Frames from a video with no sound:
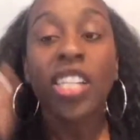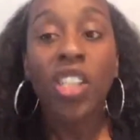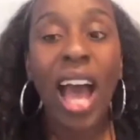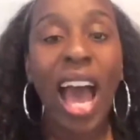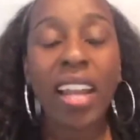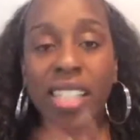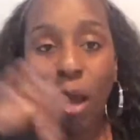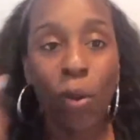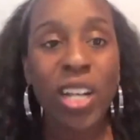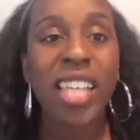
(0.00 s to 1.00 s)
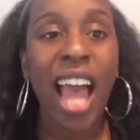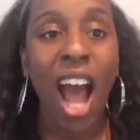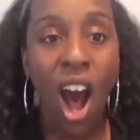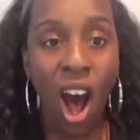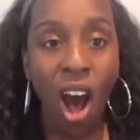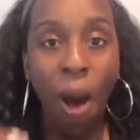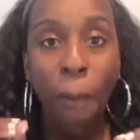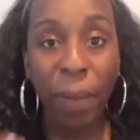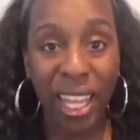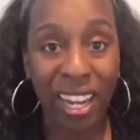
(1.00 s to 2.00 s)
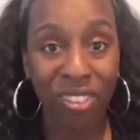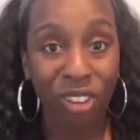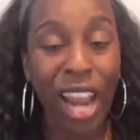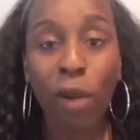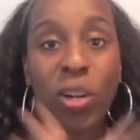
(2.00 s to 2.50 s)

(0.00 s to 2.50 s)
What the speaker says: So what does that all mean, right?